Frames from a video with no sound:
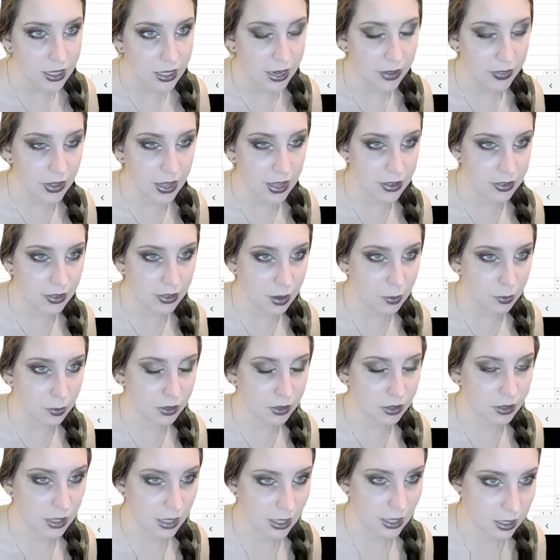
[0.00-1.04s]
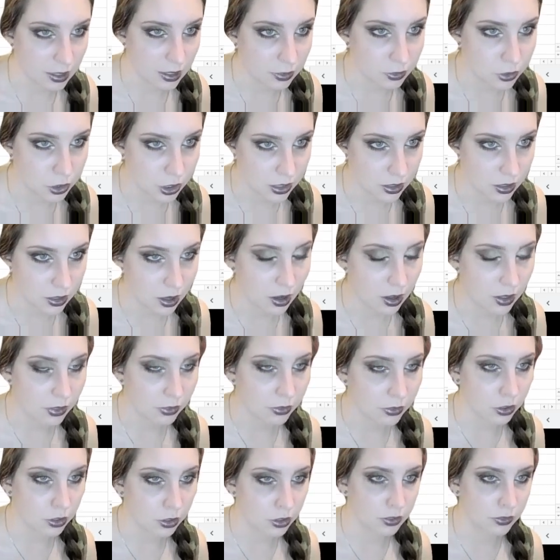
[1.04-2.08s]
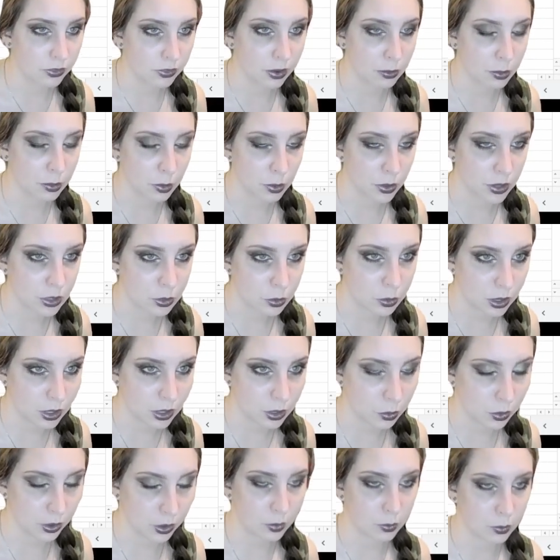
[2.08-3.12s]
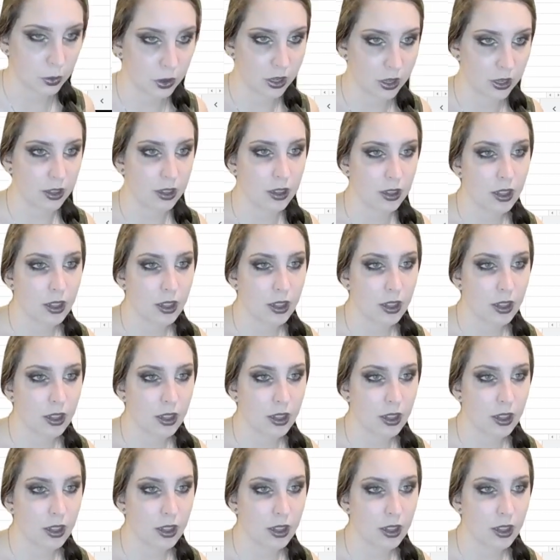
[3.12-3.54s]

and the end date was the 1st of February 2021.